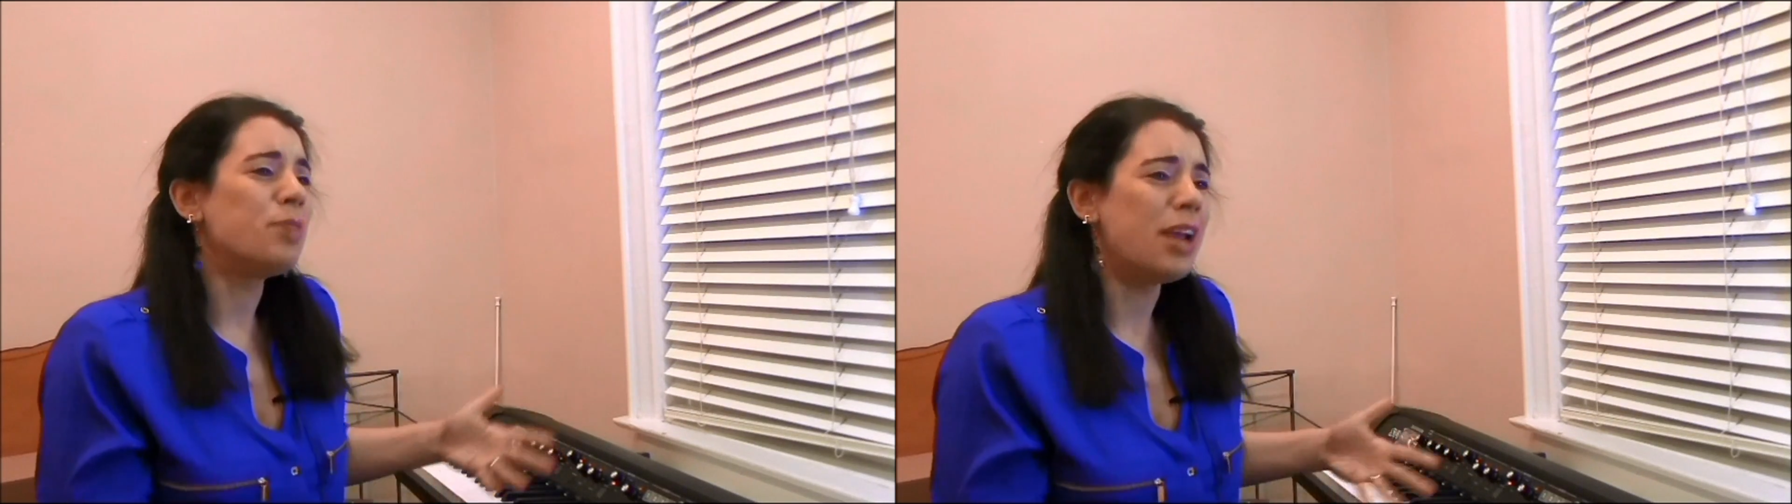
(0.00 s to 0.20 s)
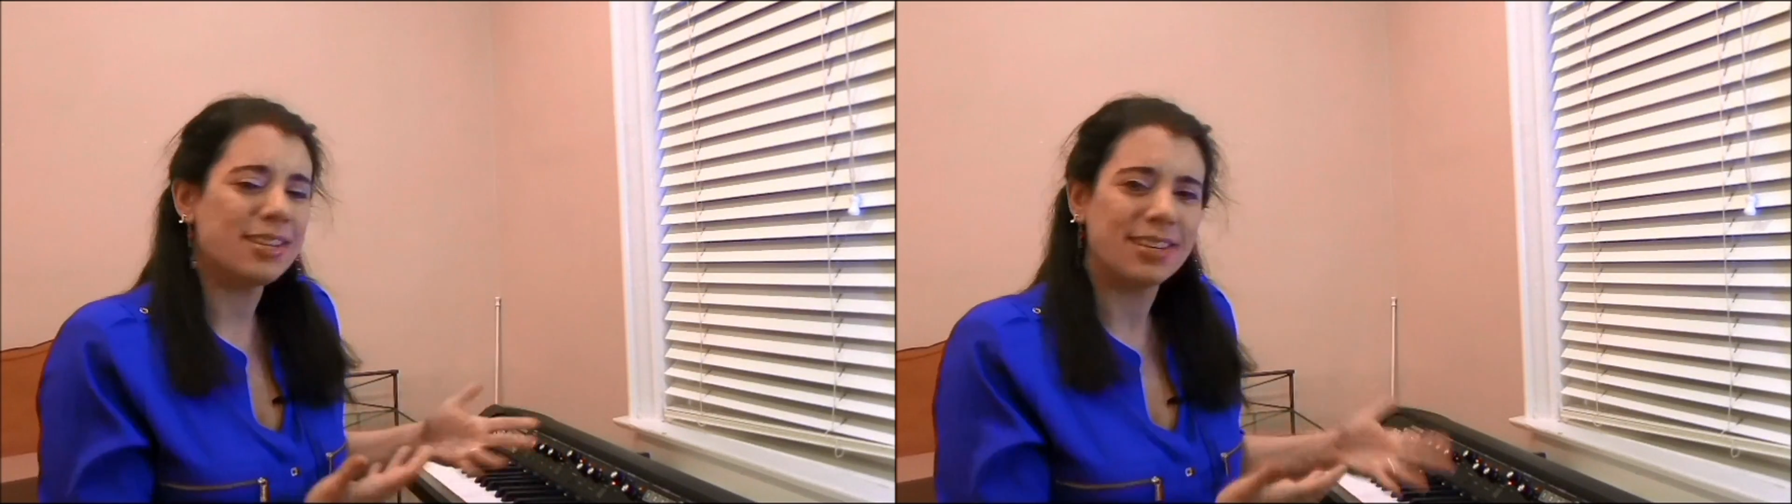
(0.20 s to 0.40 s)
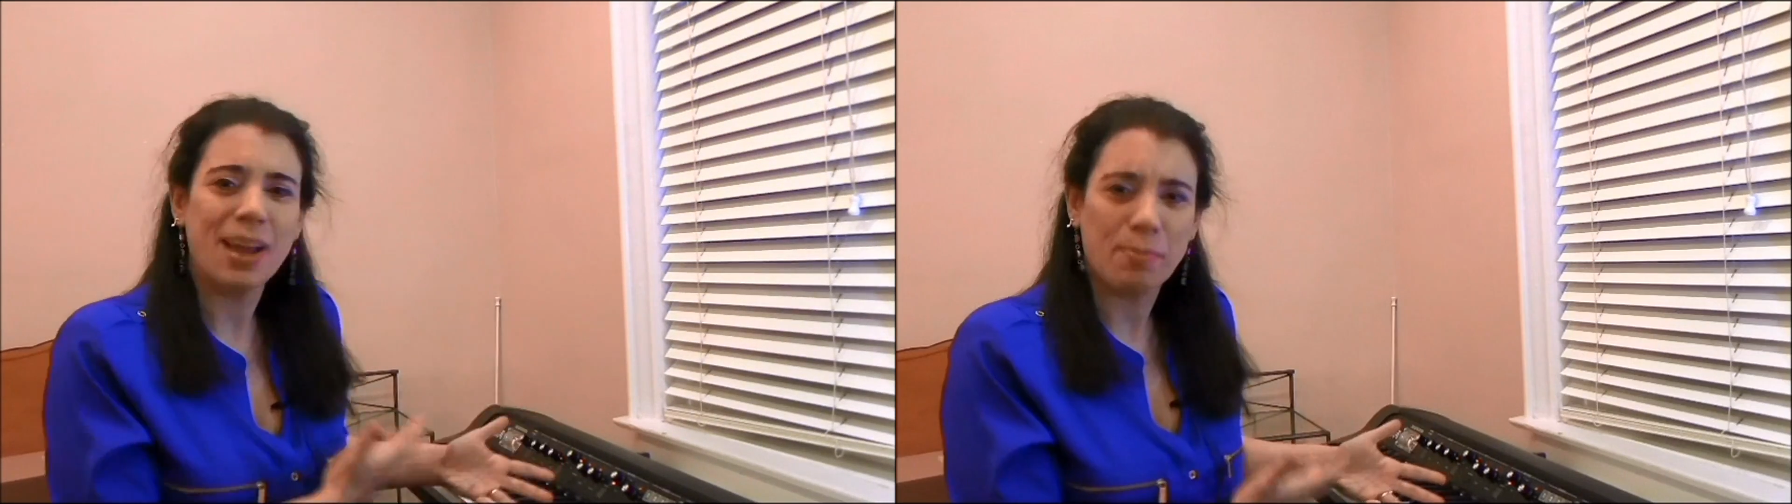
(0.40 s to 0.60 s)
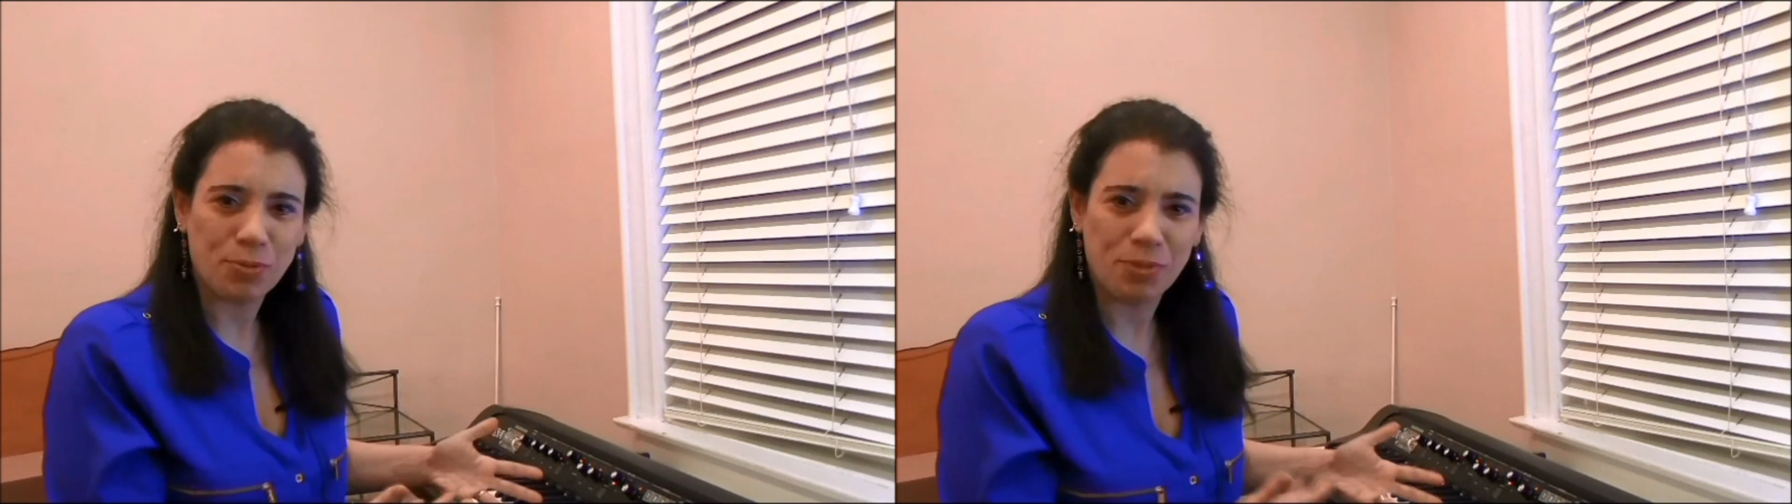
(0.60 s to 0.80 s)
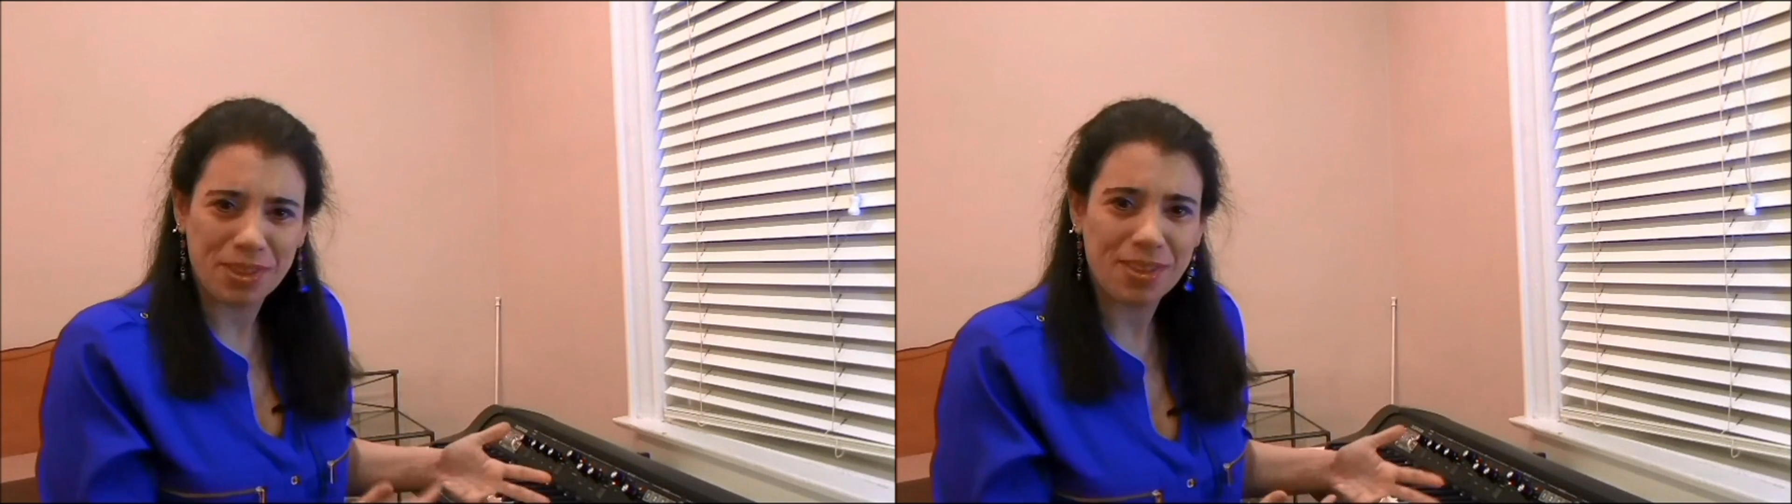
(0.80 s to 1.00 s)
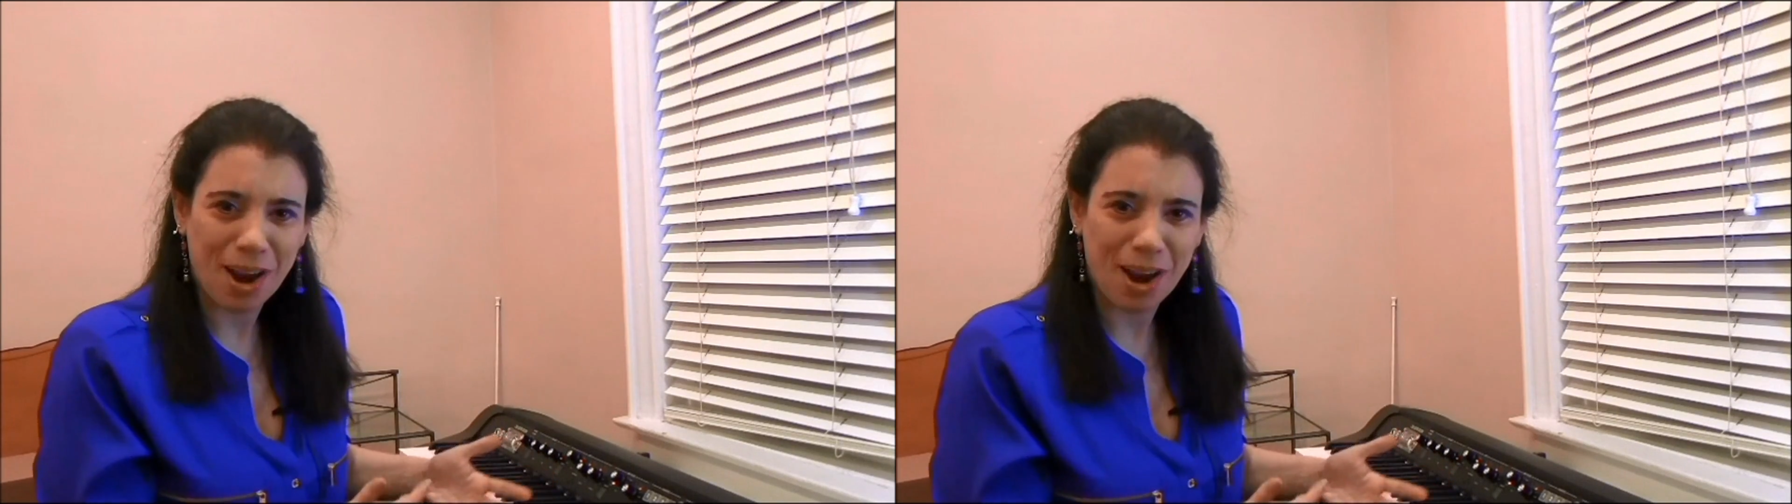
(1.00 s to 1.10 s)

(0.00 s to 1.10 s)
be as adept with